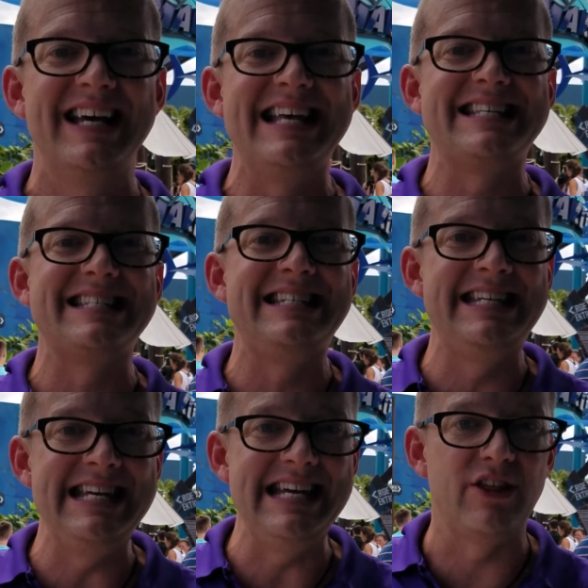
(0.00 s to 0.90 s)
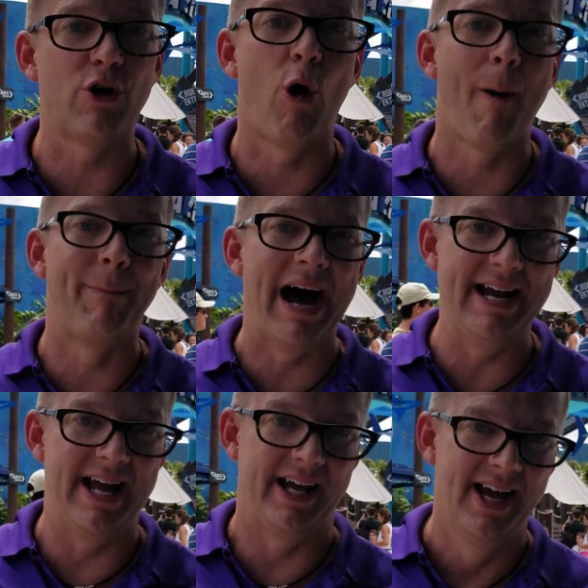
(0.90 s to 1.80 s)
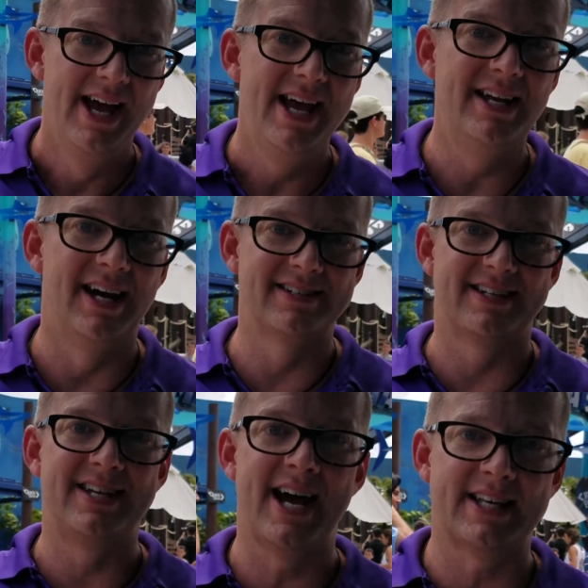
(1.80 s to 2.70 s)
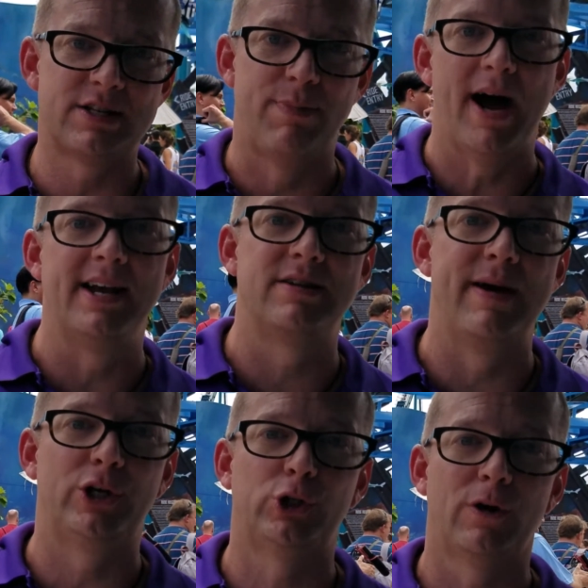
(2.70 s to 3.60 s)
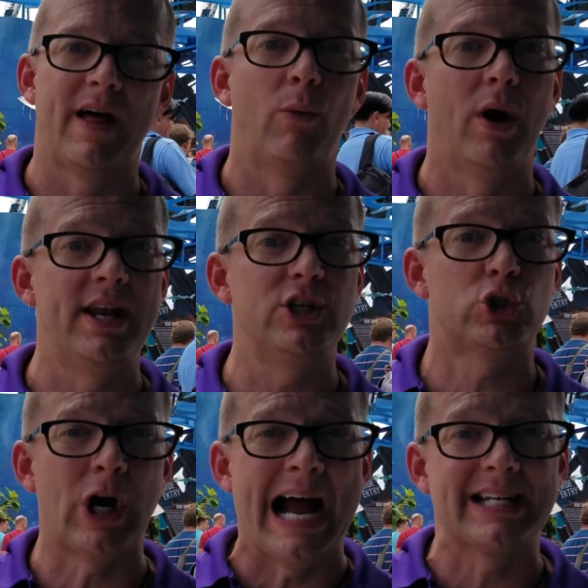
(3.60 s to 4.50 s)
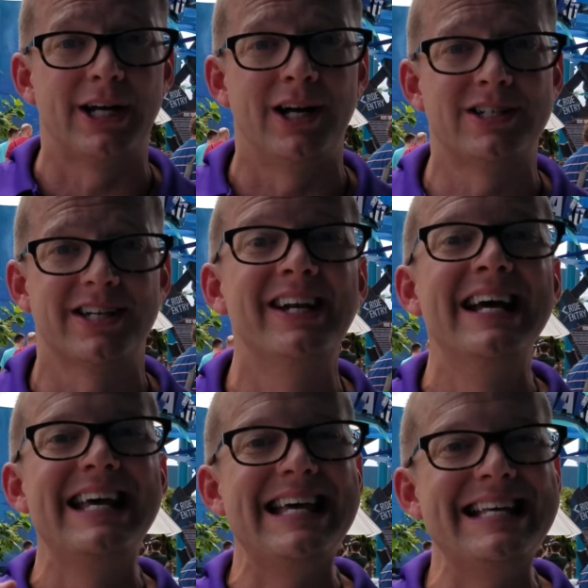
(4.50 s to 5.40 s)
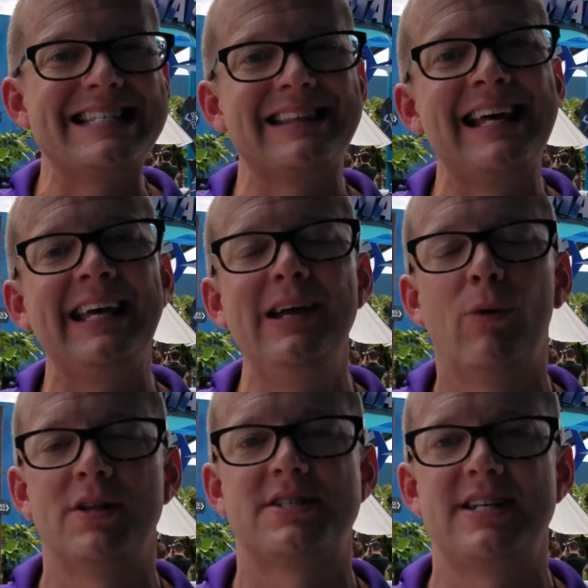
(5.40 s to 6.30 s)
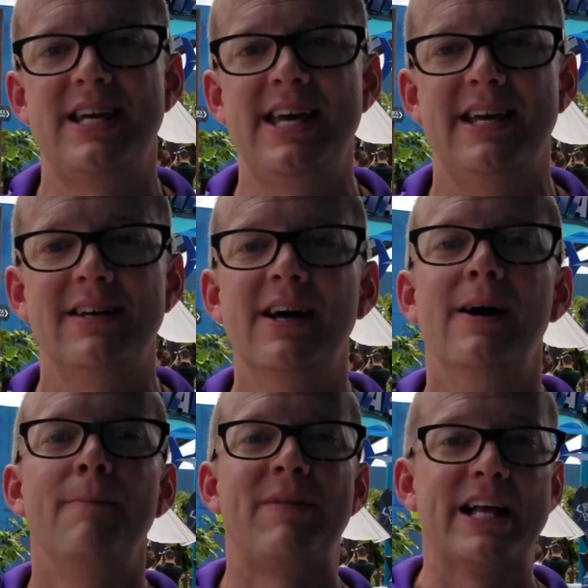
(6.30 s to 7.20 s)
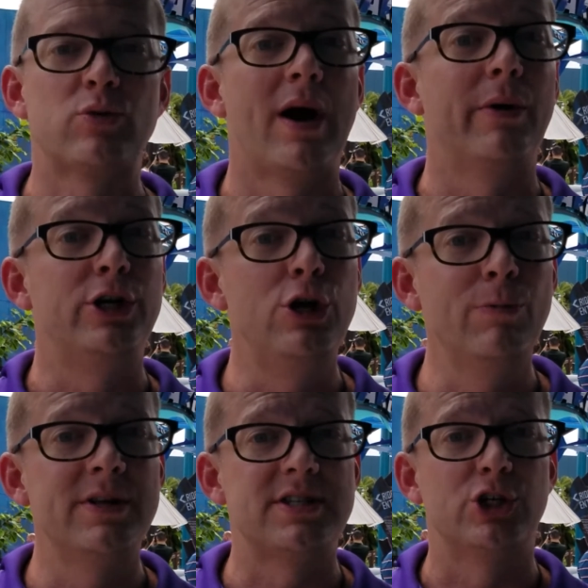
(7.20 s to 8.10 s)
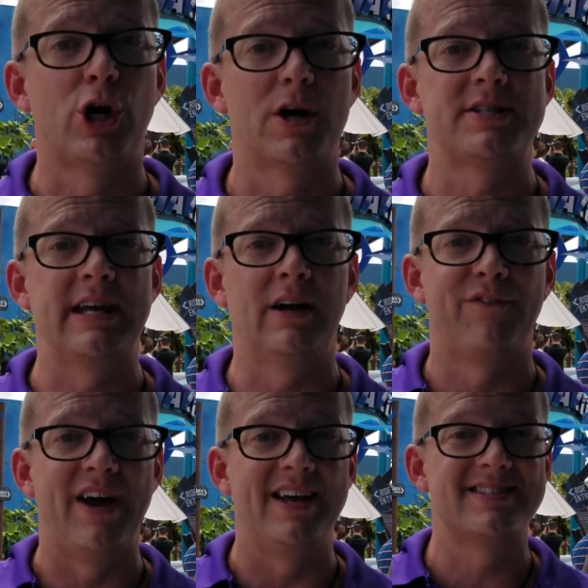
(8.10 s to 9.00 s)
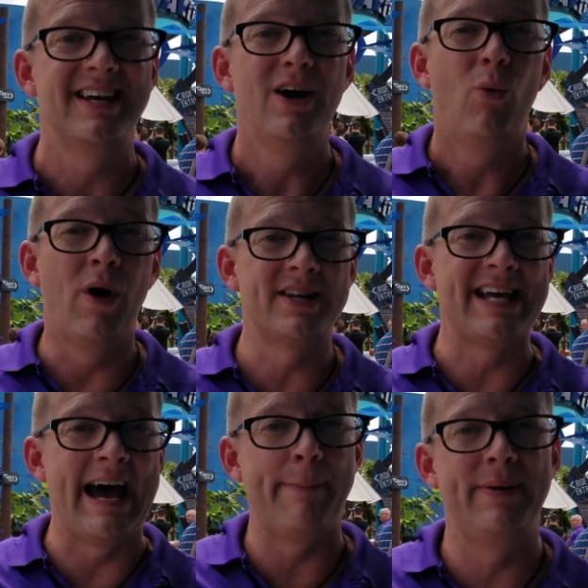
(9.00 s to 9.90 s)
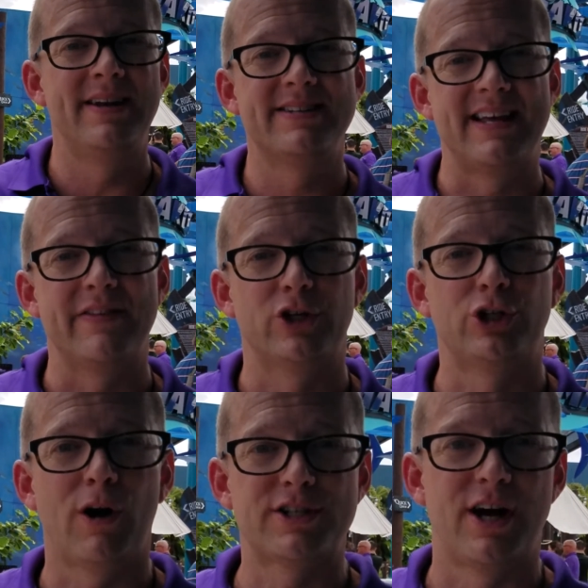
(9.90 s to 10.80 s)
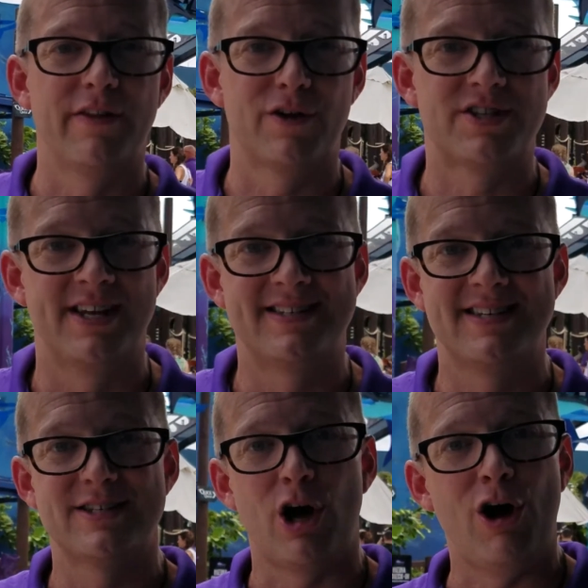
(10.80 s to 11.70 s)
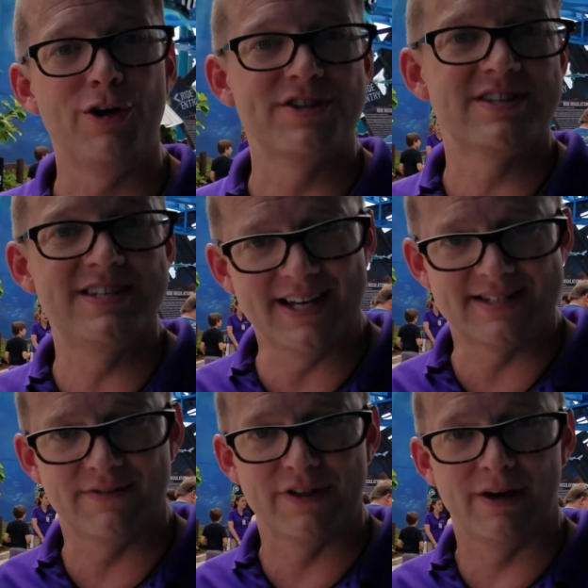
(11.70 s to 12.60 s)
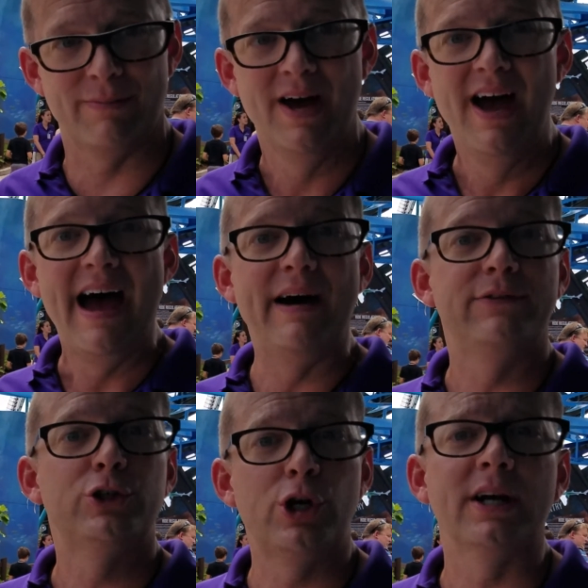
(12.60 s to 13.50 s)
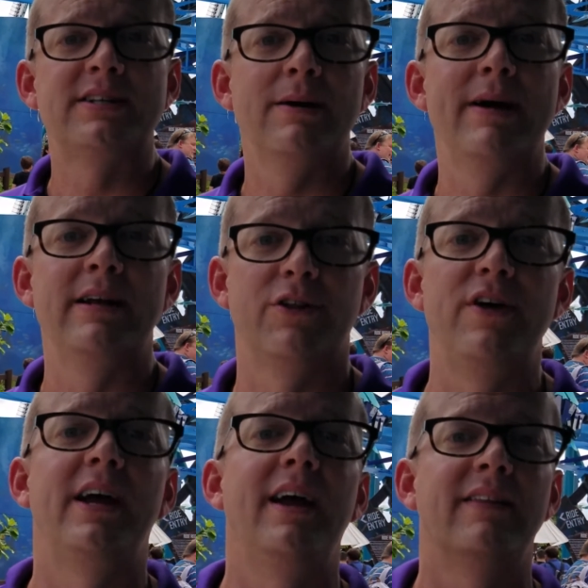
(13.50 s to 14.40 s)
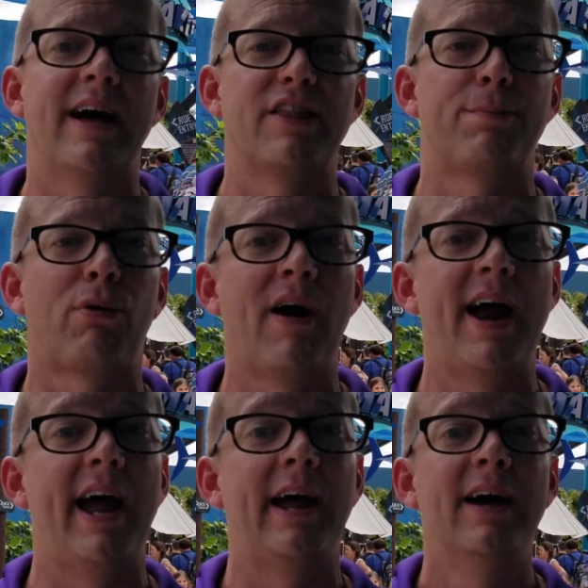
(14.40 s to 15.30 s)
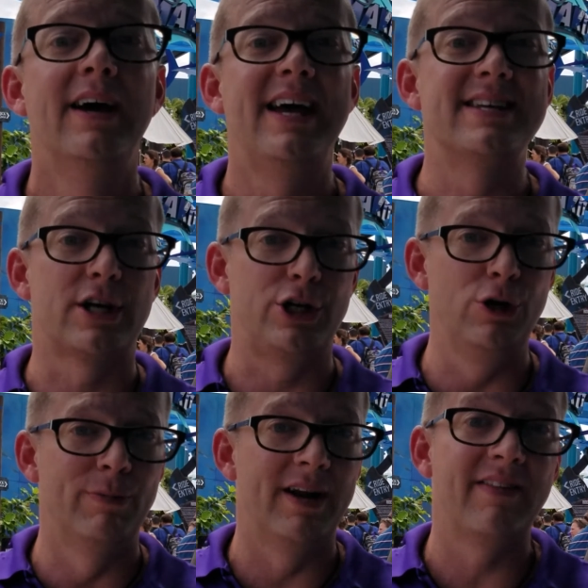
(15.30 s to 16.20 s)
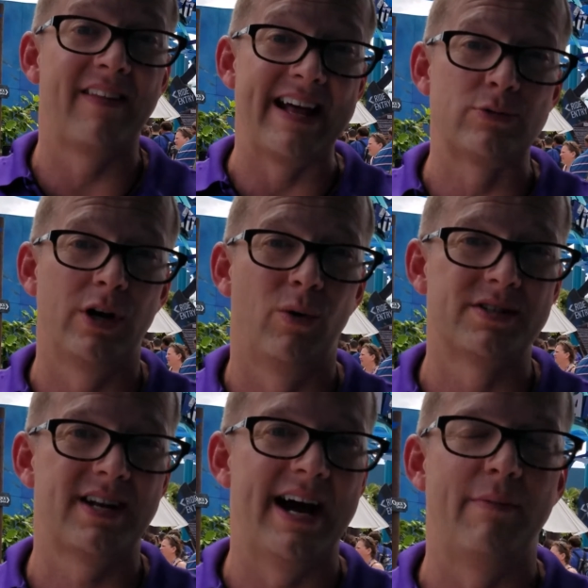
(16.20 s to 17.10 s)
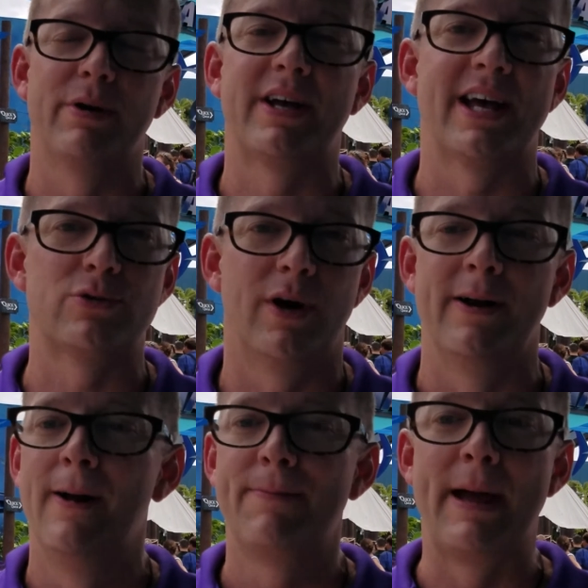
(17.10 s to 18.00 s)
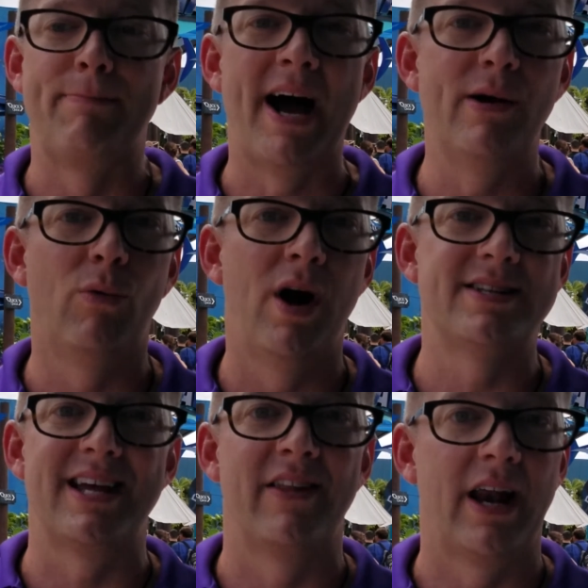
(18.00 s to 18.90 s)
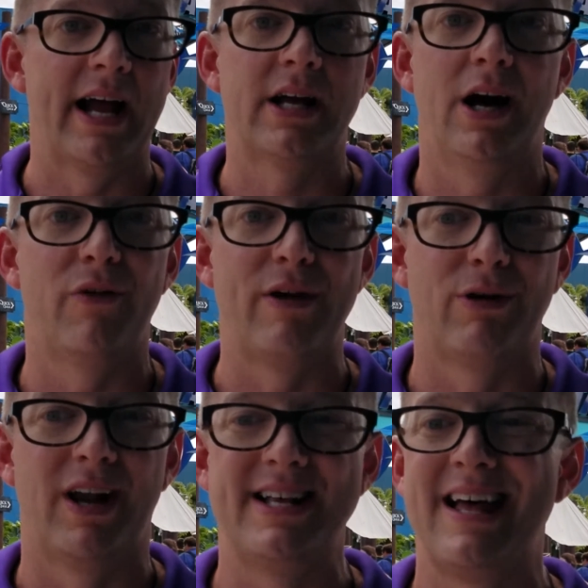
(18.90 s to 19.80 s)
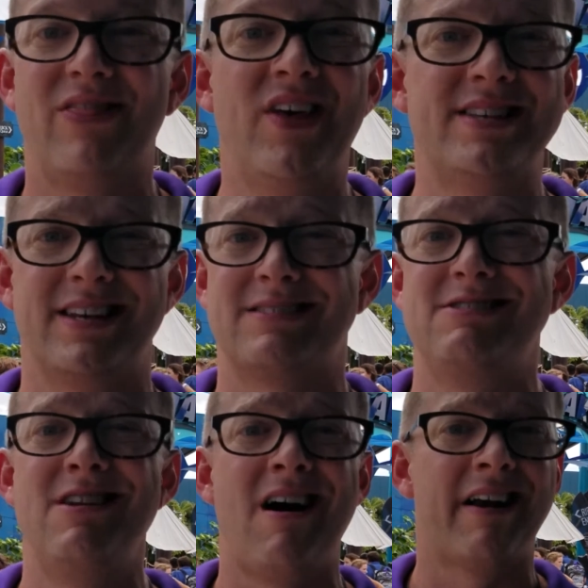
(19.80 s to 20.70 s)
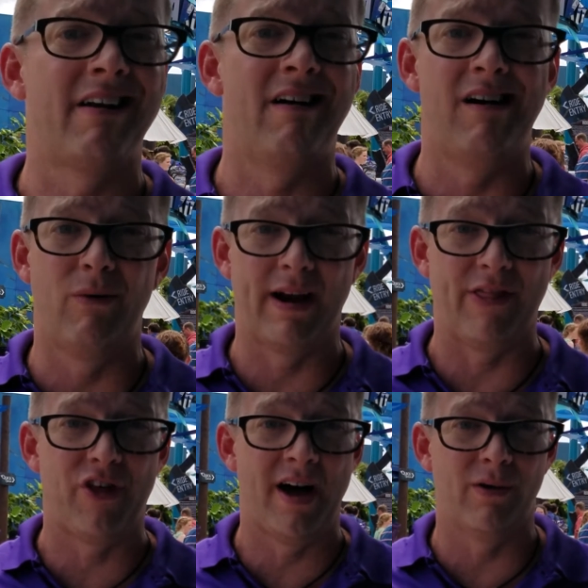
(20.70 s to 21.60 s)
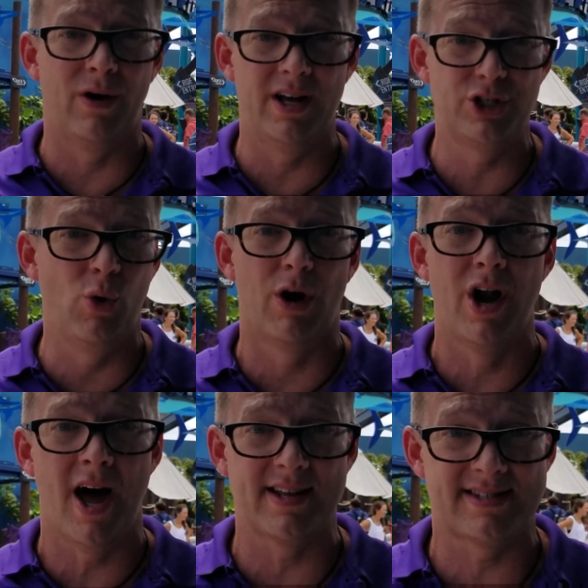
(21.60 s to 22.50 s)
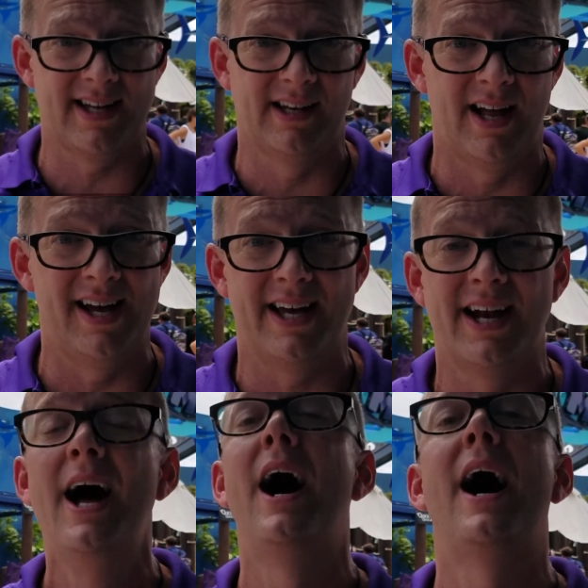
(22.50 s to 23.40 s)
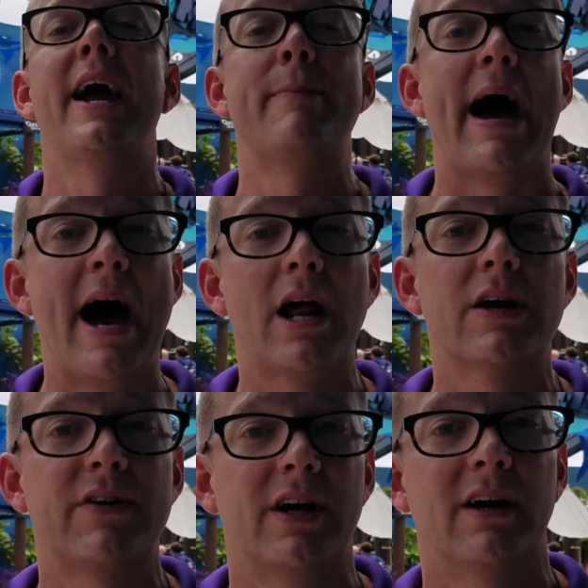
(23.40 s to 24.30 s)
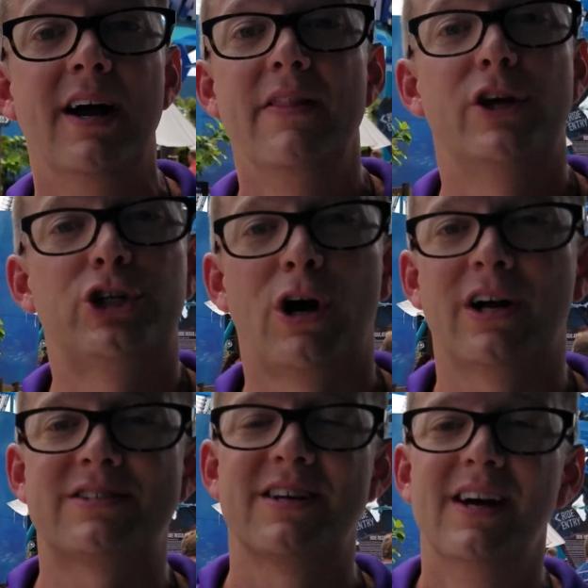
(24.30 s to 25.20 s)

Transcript: his teeth or biting. He does a test bite to make sure that what he's tracked and hunted is the thing he wants to eat. That's why when humans and sharks interface, what has happened is that the shark's other senses, all 6 of them, have tricked him into thinking that the prey is a human, that that's what he wants to have. But guess what? They bite once and they let go. They realize, this is not at all what I thought it was. You are not a sea lion. I am out of here. The sharks,